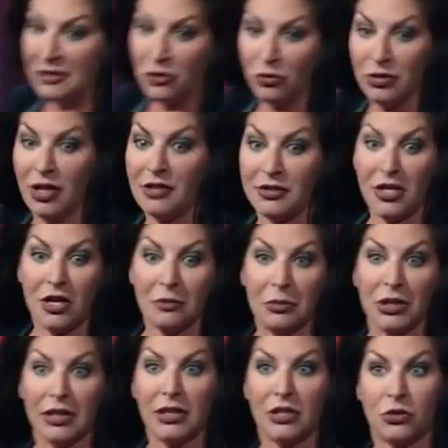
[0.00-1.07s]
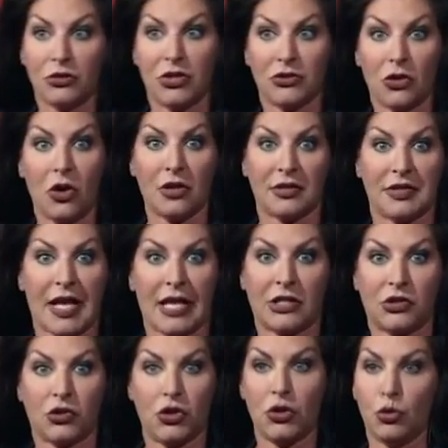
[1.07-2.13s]
you young millennials, it's all
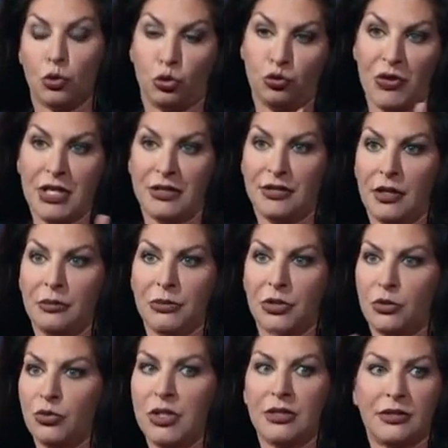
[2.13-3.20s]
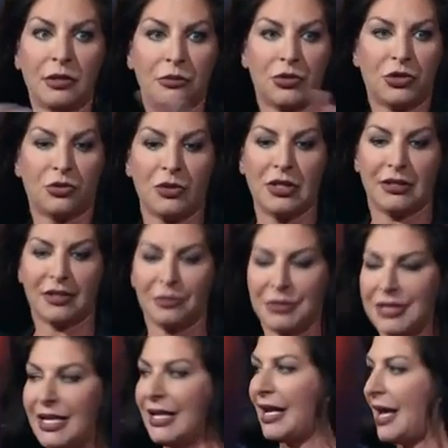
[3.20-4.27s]
sex to you. Threesomes, threesomes,
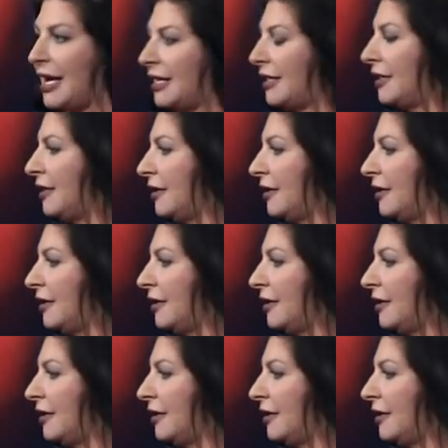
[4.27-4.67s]
threesomes. Get out of